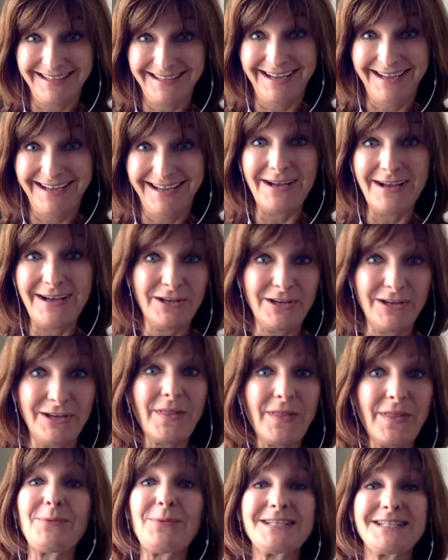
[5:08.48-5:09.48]

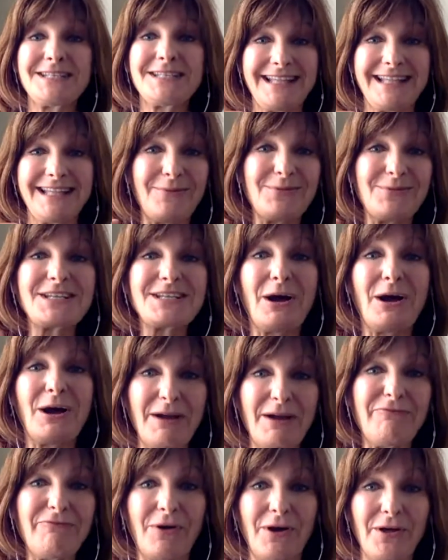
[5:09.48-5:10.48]
That was how
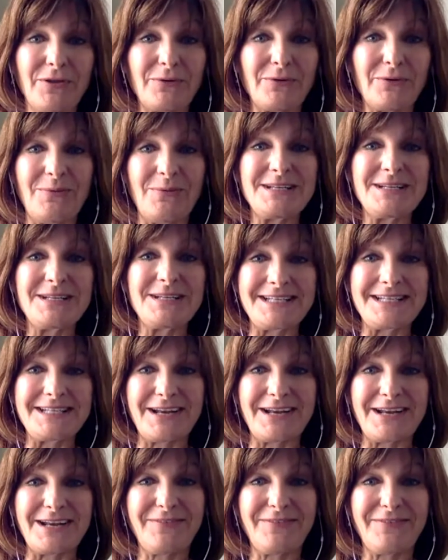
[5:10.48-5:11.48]
my father always
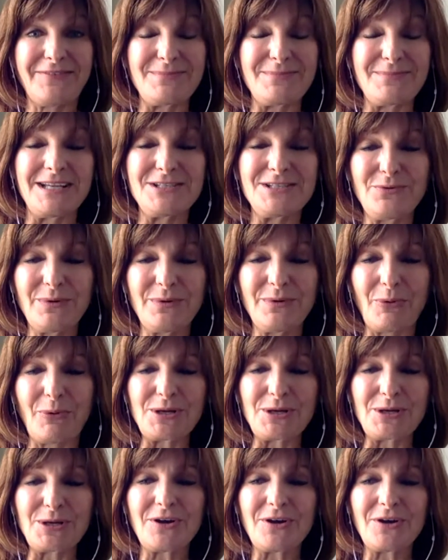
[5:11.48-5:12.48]
identified me, as you were
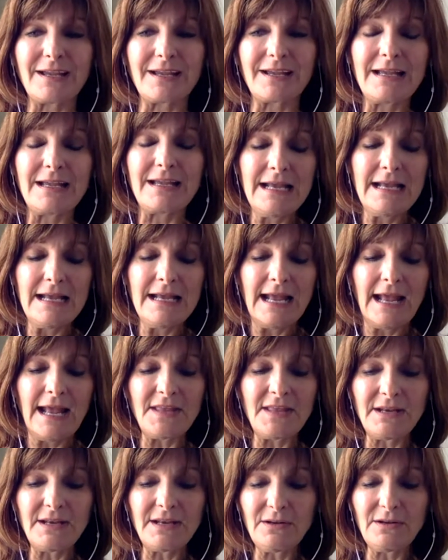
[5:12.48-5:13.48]
born talking.
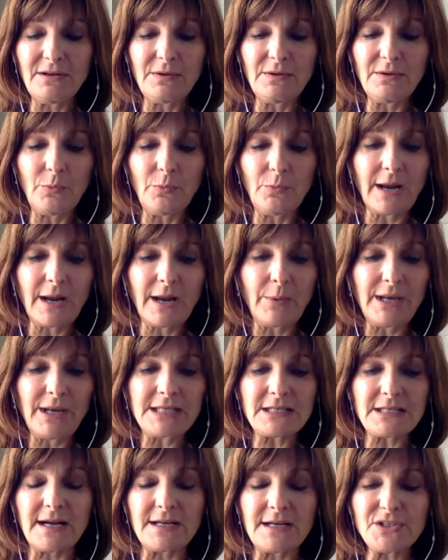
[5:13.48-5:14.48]
And then when I went
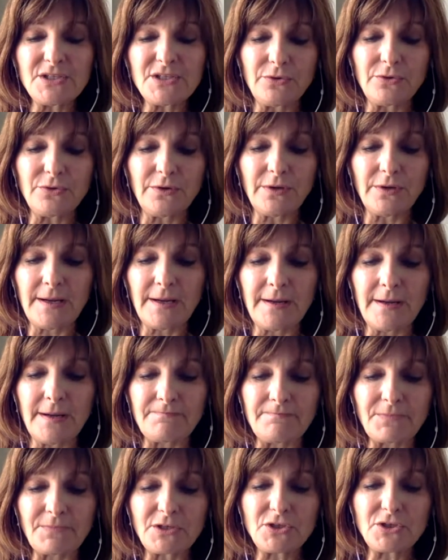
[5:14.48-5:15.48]
into high school,
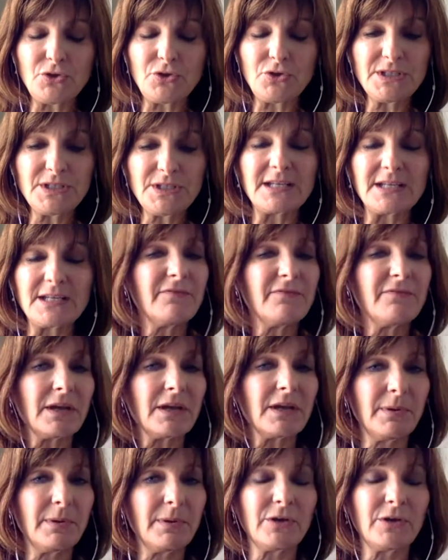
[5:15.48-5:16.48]
2
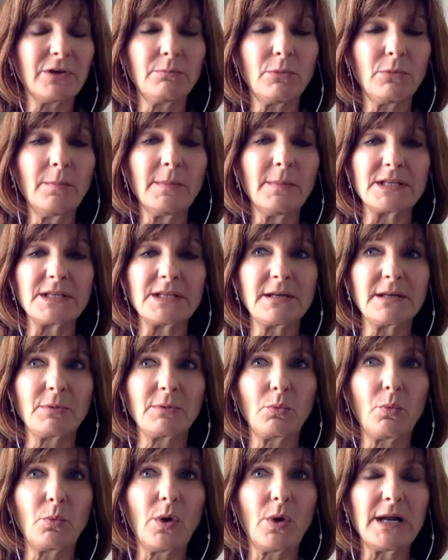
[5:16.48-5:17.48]
significant pivotal moments.
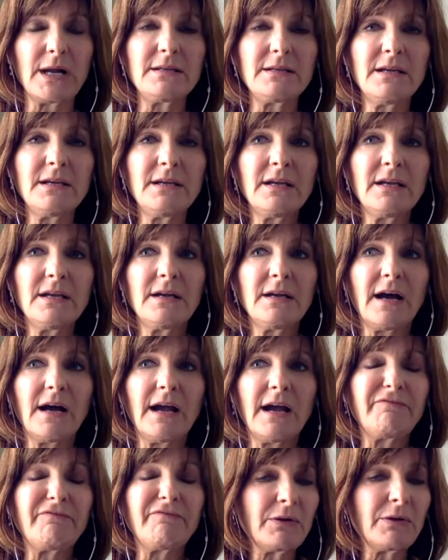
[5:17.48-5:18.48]
Number one,
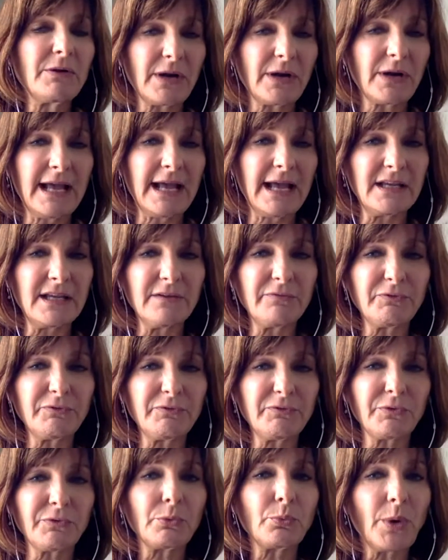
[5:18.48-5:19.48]
I found out I had a
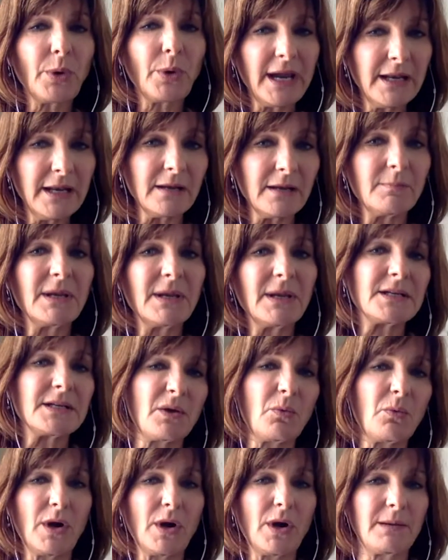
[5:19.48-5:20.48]
gift for writing because
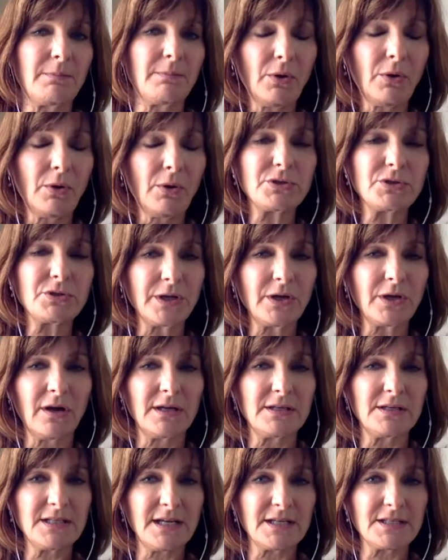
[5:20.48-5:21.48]
I won a poetry
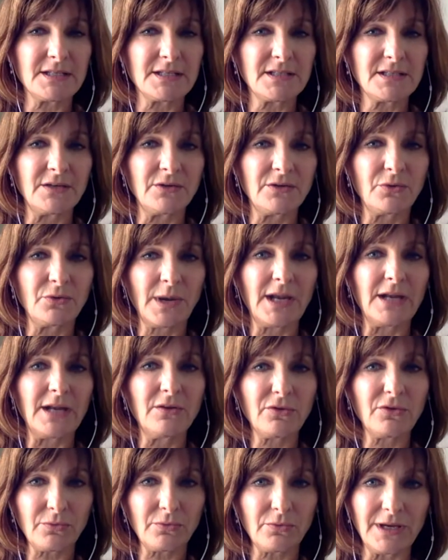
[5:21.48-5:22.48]
contest in
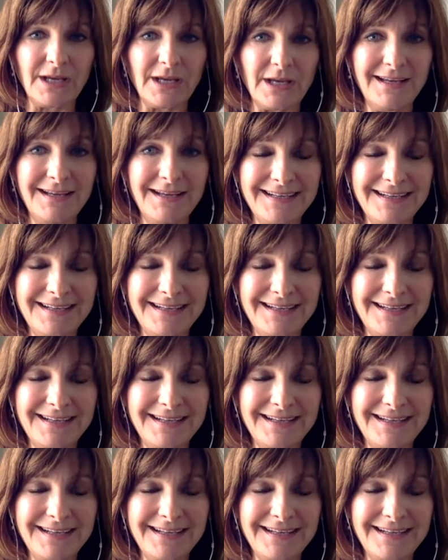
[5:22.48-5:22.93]
grade 3.